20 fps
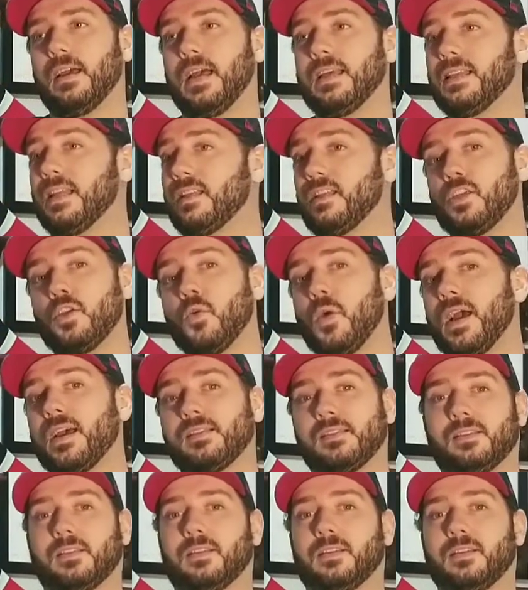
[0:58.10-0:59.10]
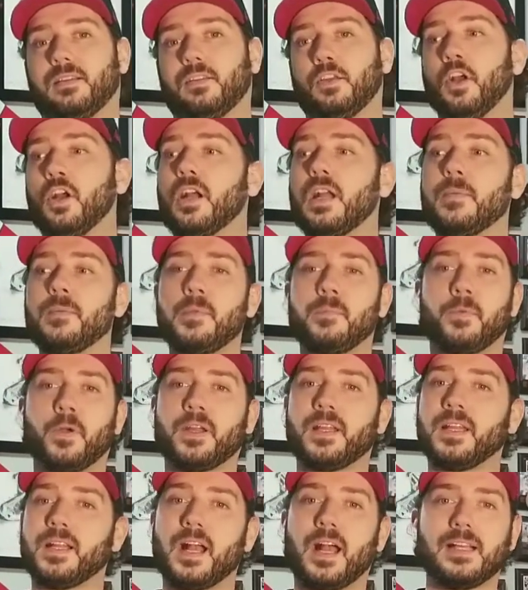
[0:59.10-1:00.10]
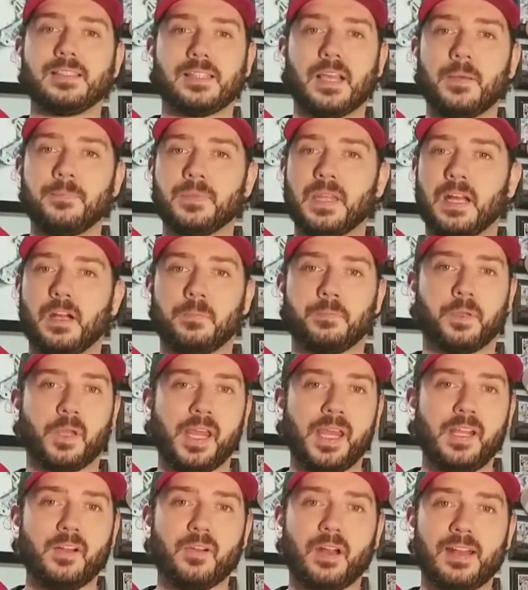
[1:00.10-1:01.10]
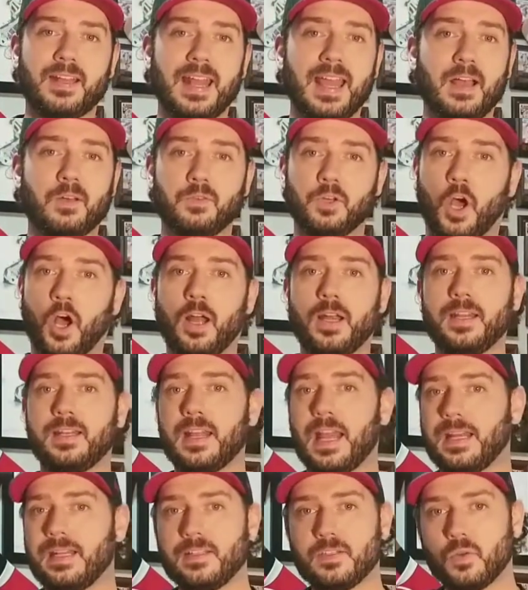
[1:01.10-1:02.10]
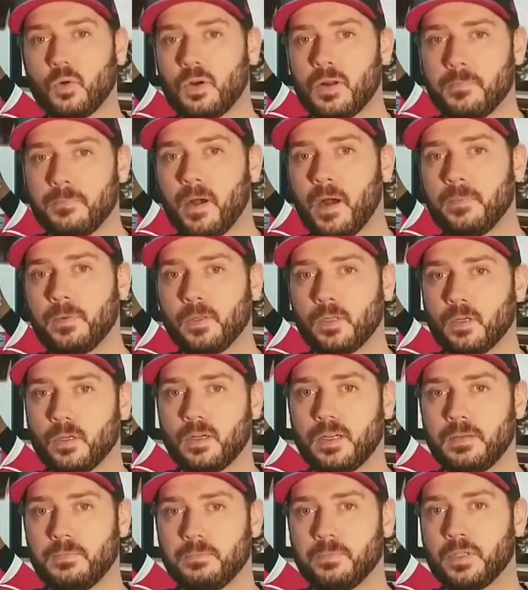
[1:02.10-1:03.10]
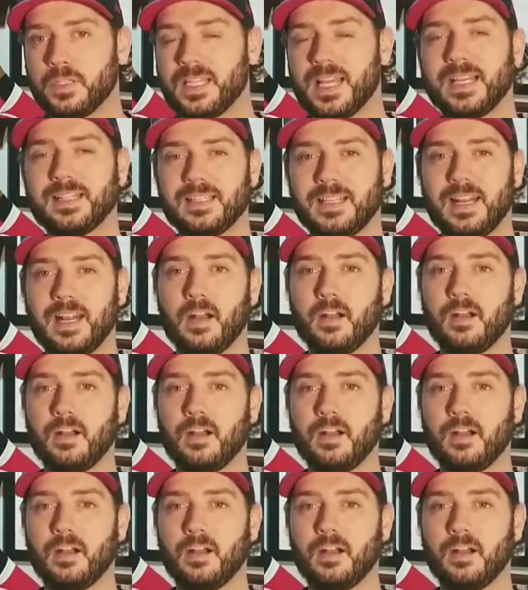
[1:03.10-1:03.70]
and then the U.S they're going to be bringing guys up that are playing right now, not in any sort of bubble or protected